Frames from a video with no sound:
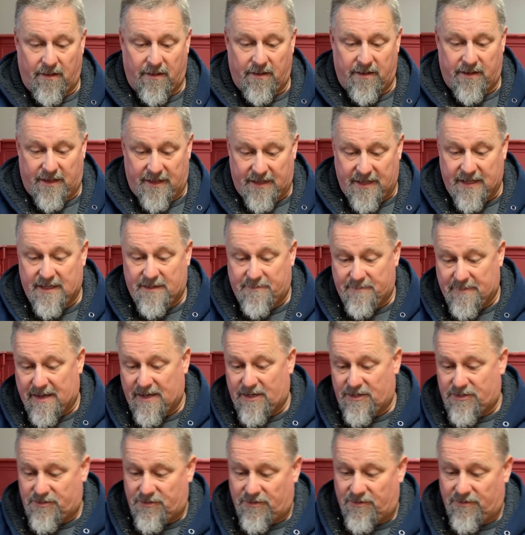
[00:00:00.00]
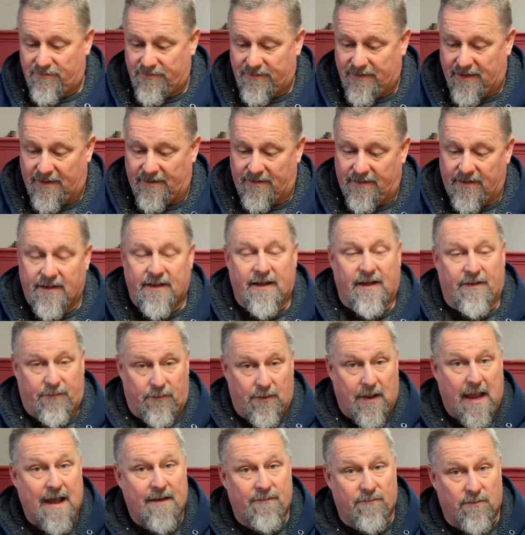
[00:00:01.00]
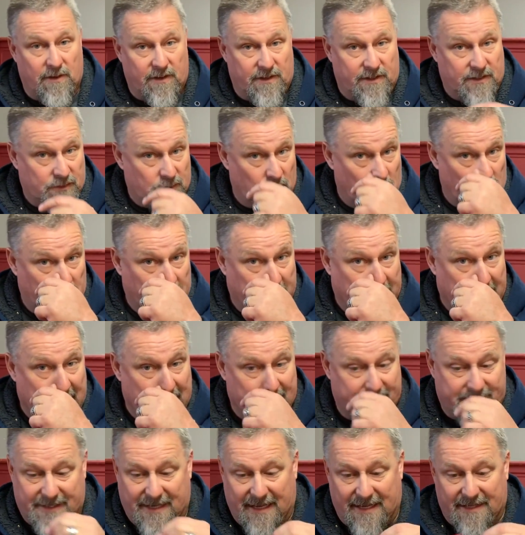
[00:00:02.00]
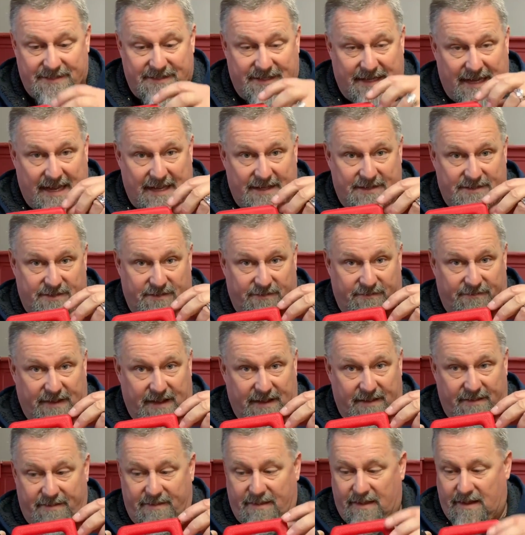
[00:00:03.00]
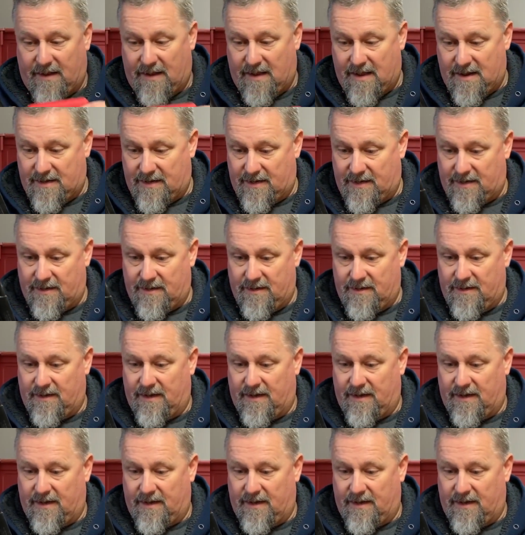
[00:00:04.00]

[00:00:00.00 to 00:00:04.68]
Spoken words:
you need to make sure that if you have one of these older gas cans that has the vent thing on it